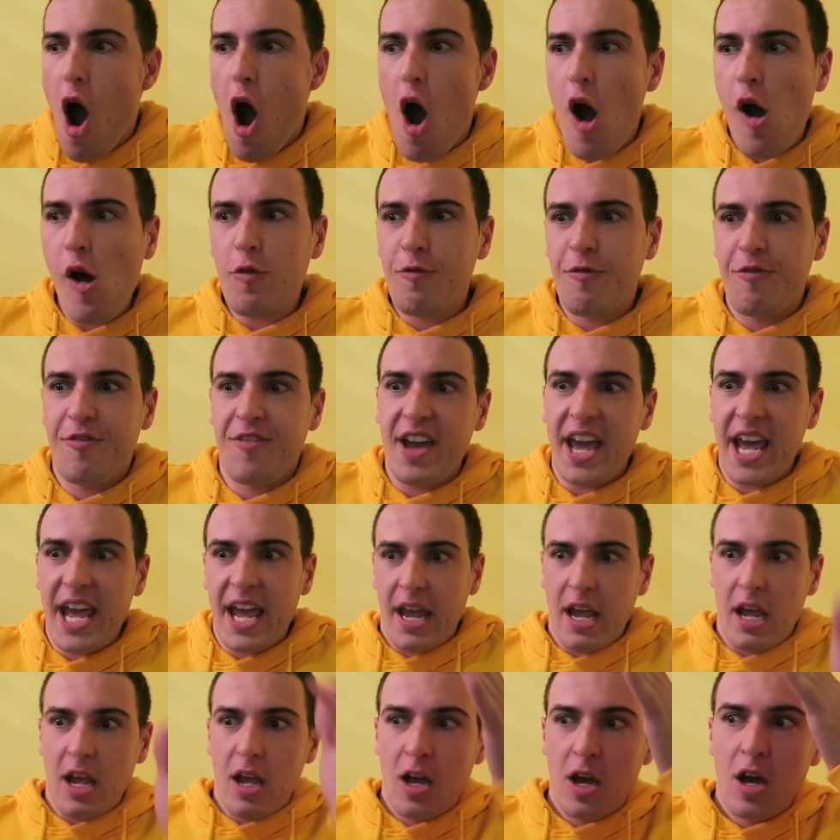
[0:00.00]
Oh,
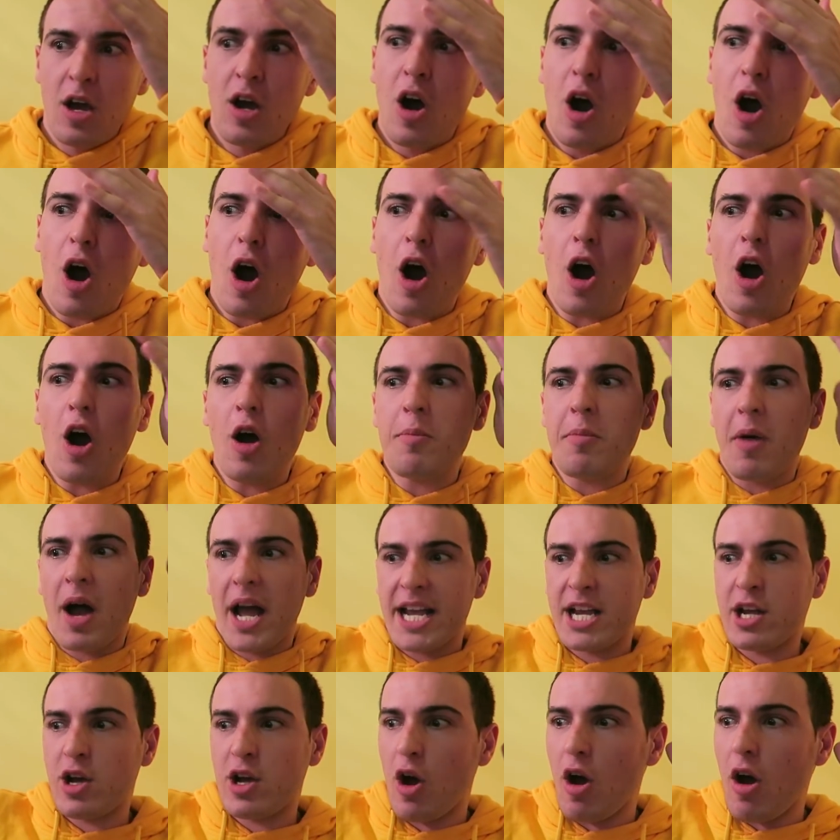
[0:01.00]
V. Oh
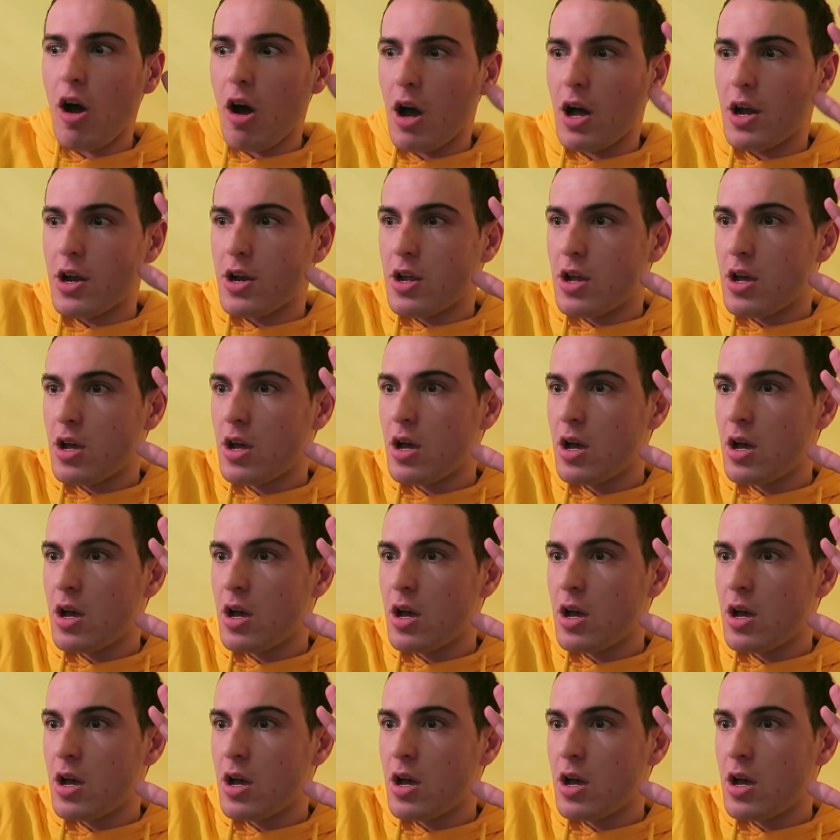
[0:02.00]
my God.